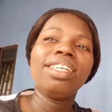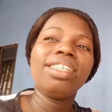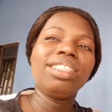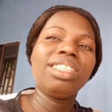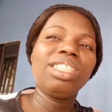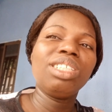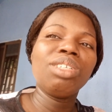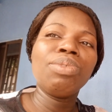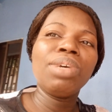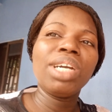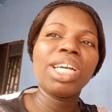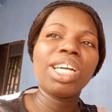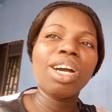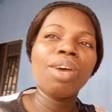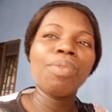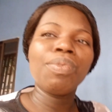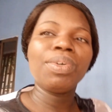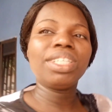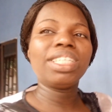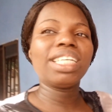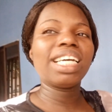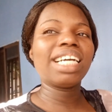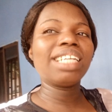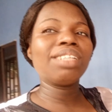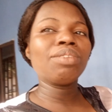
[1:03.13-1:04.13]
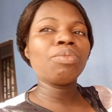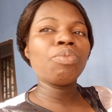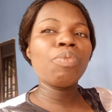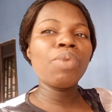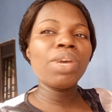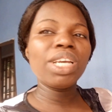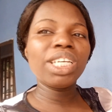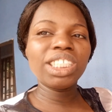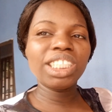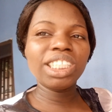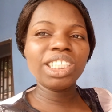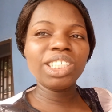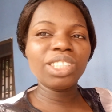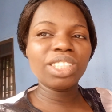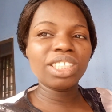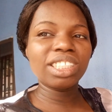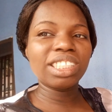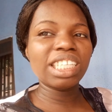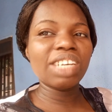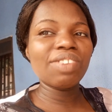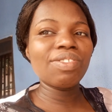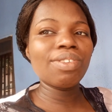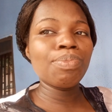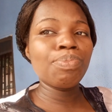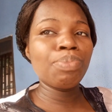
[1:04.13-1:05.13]
Do you wake up without wishing
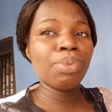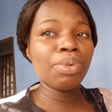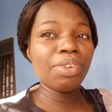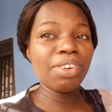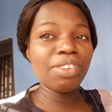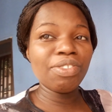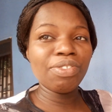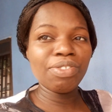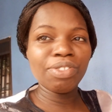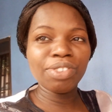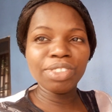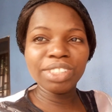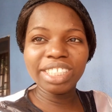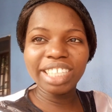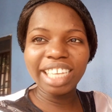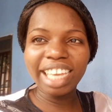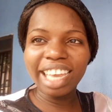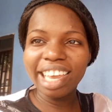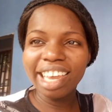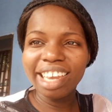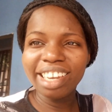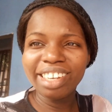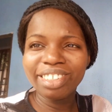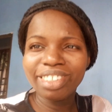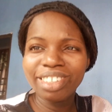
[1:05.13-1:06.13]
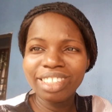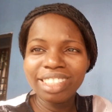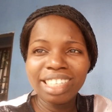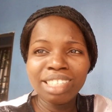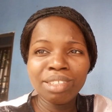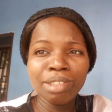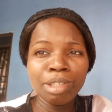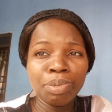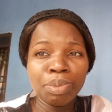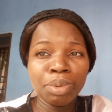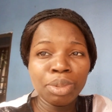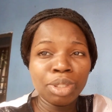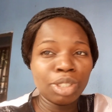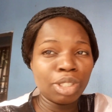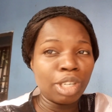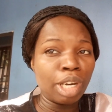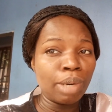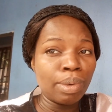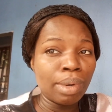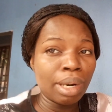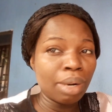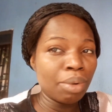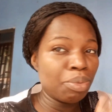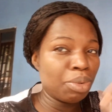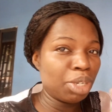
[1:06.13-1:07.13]
yourself a beautiful day? You don't need people to
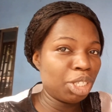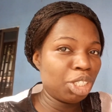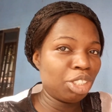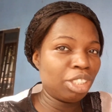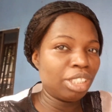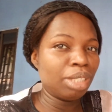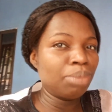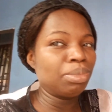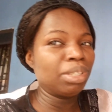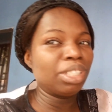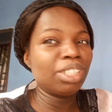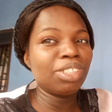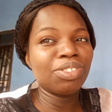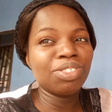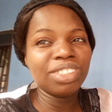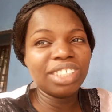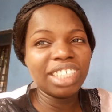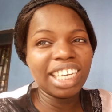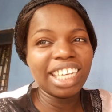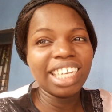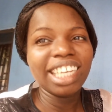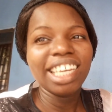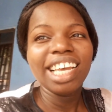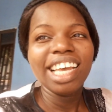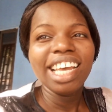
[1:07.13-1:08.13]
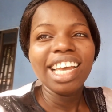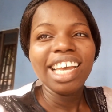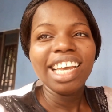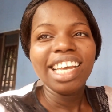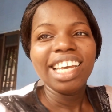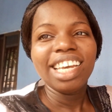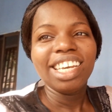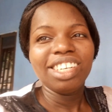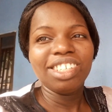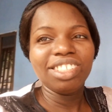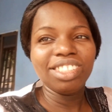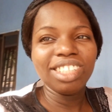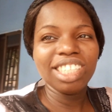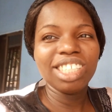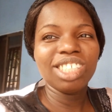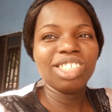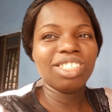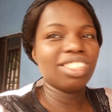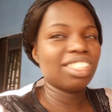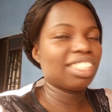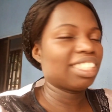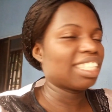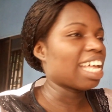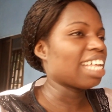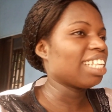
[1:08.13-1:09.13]
come and wish you a beautiful day. You need
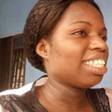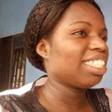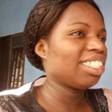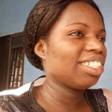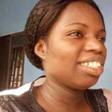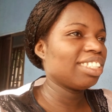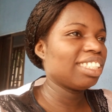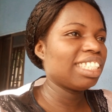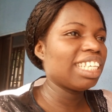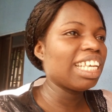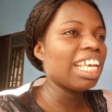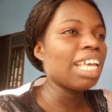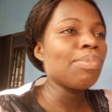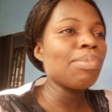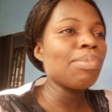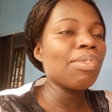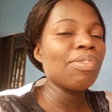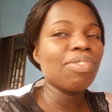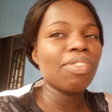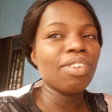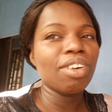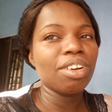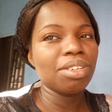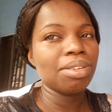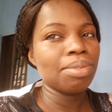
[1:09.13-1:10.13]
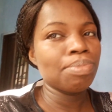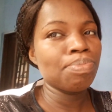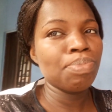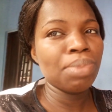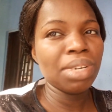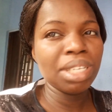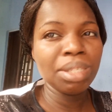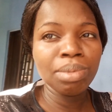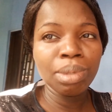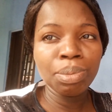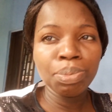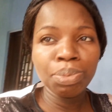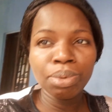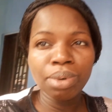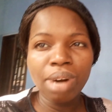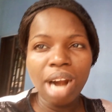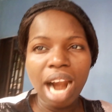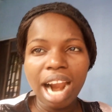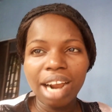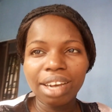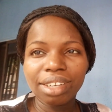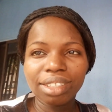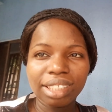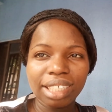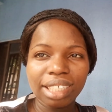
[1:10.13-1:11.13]
to start your day before you meet people
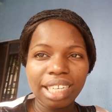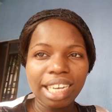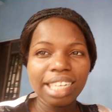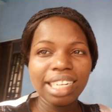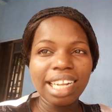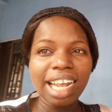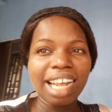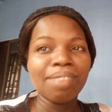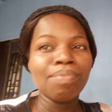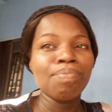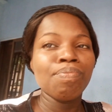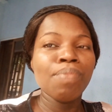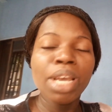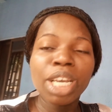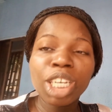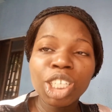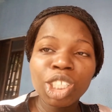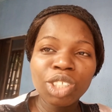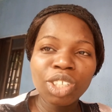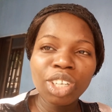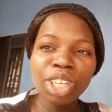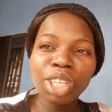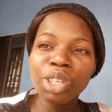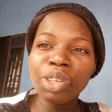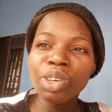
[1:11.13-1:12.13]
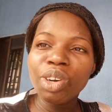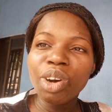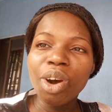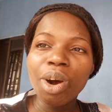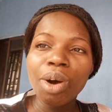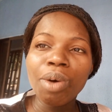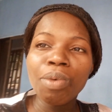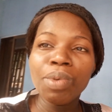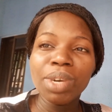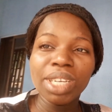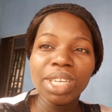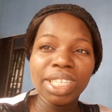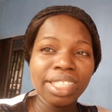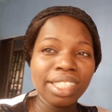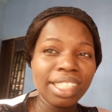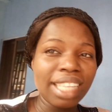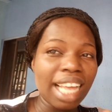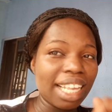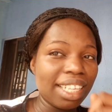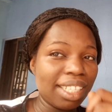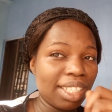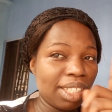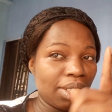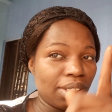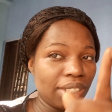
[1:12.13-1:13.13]
outside, and make sure you always
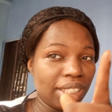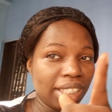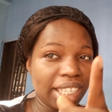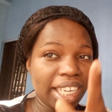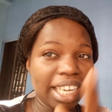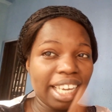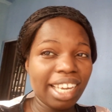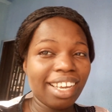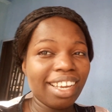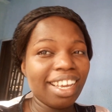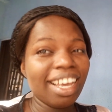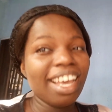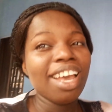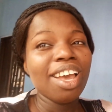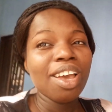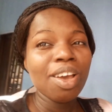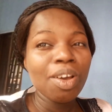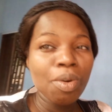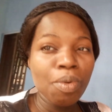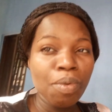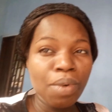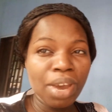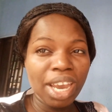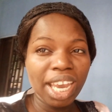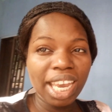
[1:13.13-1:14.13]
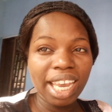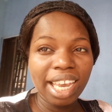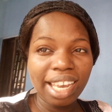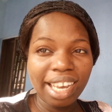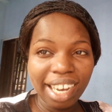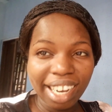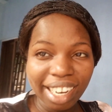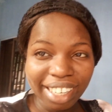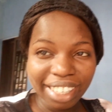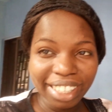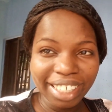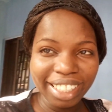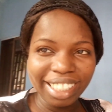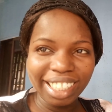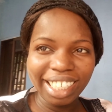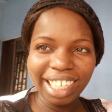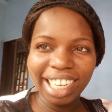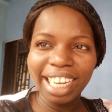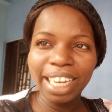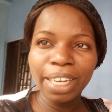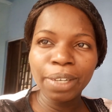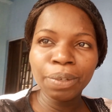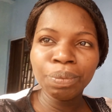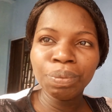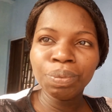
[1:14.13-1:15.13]
start your day with God,
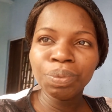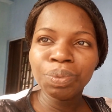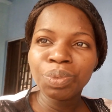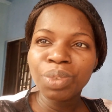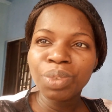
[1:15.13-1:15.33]
okay?